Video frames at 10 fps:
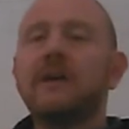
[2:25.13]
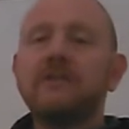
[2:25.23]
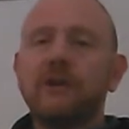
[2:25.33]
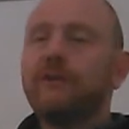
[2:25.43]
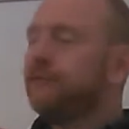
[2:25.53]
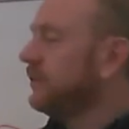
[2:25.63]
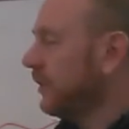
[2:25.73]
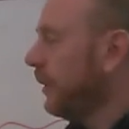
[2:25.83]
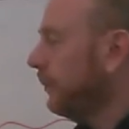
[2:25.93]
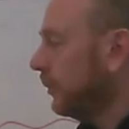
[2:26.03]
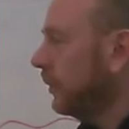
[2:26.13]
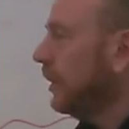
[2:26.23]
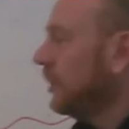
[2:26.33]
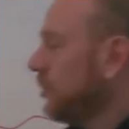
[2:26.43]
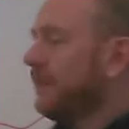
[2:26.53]
So, for
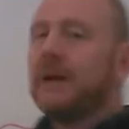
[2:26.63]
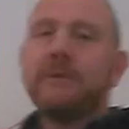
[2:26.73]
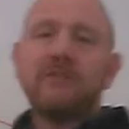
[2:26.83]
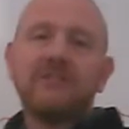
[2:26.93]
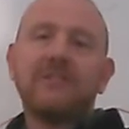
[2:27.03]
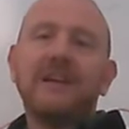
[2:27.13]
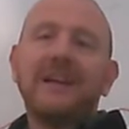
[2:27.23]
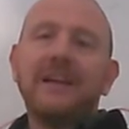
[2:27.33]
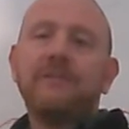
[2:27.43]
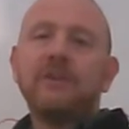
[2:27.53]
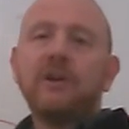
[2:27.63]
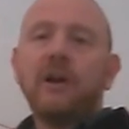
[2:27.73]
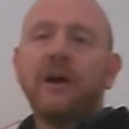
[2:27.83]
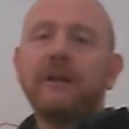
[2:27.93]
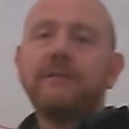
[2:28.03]
example, you may be just living your
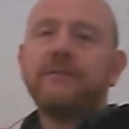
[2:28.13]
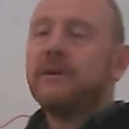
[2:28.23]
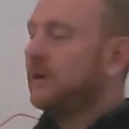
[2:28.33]
life,